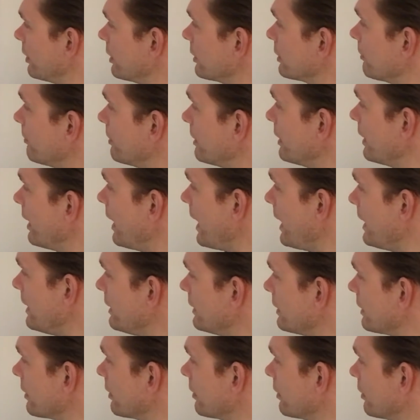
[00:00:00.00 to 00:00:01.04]
to be
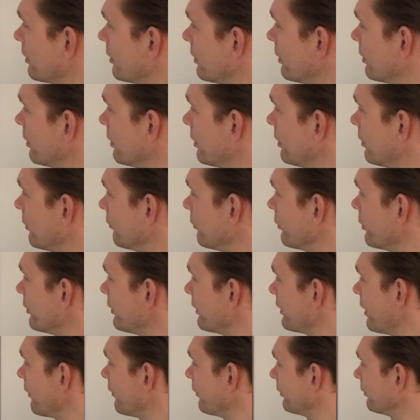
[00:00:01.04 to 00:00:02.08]
8 root
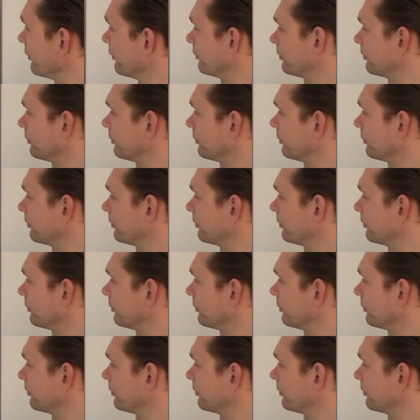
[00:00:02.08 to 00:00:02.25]
7,